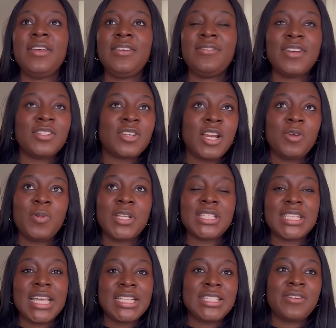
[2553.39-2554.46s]
Eventually went
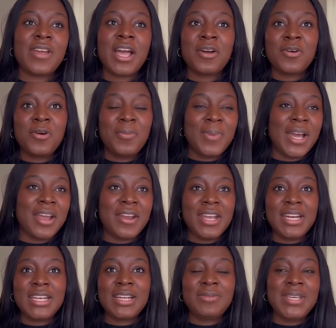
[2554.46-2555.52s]
to Nigeria, got married.